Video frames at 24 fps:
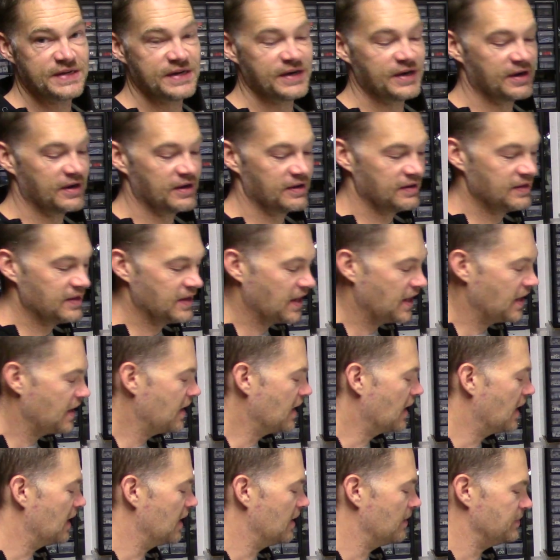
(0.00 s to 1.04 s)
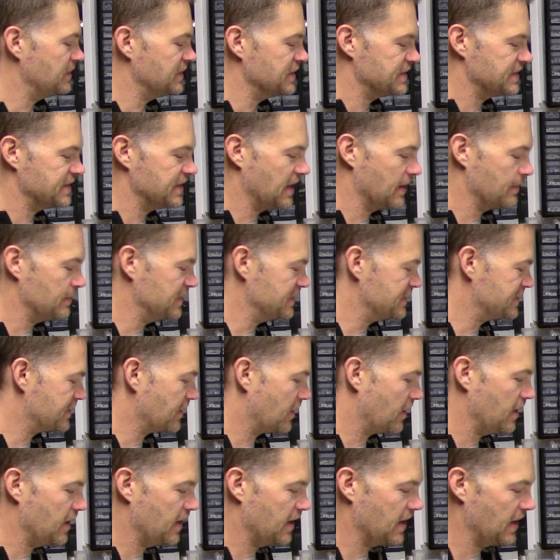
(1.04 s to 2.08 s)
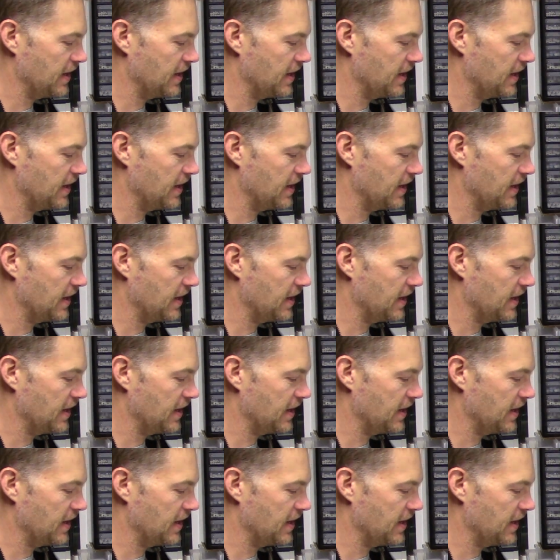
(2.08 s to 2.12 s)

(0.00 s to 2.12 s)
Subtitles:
here just to get me started.